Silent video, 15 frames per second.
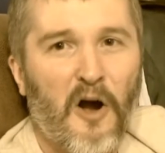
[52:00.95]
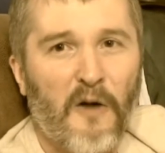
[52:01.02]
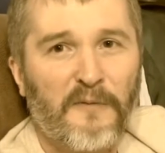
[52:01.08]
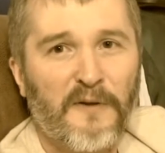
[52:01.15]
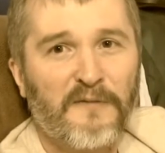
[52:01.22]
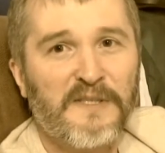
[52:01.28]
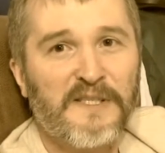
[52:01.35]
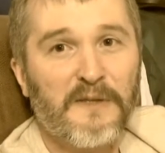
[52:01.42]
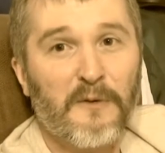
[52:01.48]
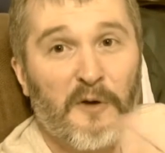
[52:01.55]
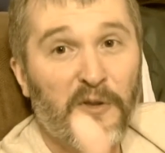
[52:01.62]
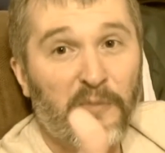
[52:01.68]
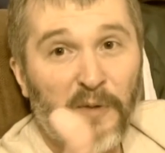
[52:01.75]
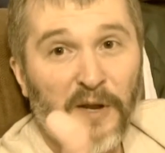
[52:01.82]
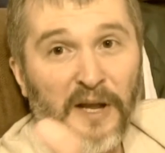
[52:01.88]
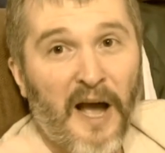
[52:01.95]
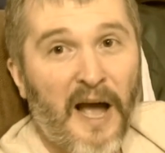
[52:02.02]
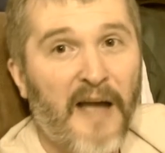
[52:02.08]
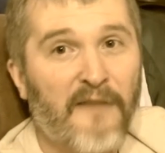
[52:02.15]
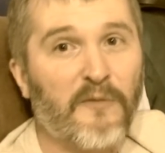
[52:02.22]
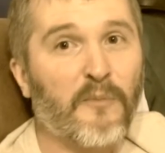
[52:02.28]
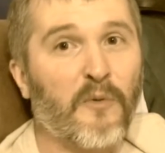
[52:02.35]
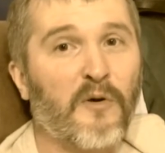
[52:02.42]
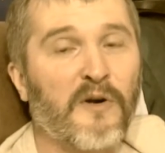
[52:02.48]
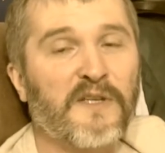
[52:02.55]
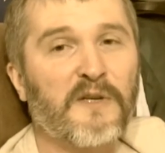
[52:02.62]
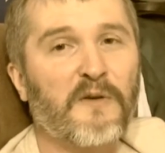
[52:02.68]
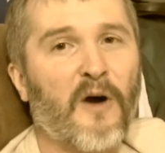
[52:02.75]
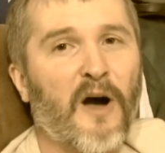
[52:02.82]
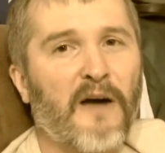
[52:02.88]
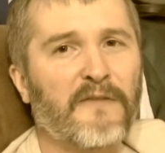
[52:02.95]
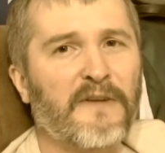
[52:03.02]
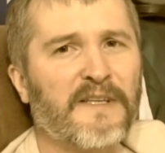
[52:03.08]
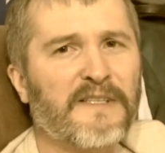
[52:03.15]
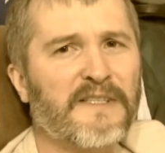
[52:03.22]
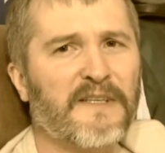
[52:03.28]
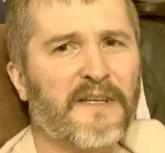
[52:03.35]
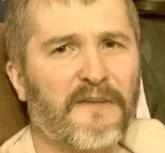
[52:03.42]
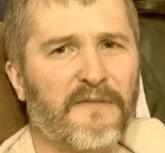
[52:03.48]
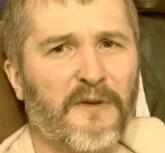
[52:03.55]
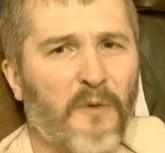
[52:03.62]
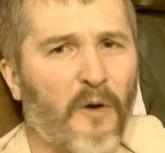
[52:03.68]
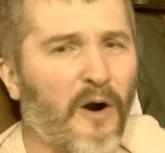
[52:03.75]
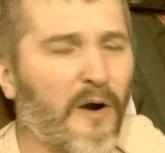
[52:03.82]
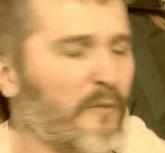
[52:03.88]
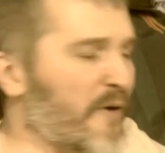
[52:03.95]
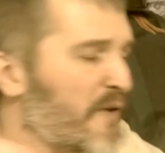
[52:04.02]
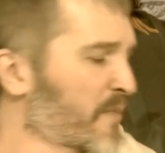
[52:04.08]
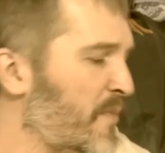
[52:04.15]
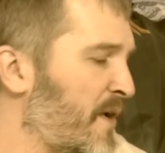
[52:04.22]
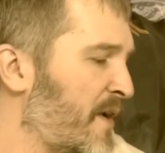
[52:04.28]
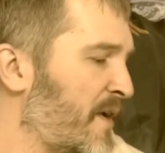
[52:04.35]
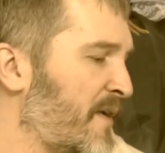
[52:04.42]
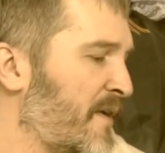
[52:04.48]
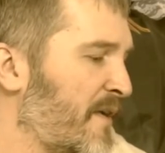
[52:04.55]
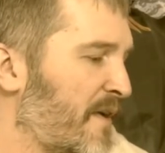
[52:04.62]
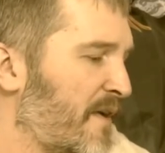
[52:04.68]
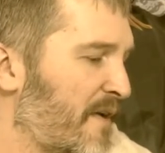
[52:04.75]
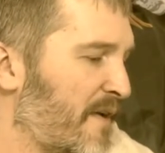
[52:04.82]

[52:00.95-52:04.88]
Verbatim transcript: Hopefully if you're still with me, I haven't bored you, obviously, if you are with me.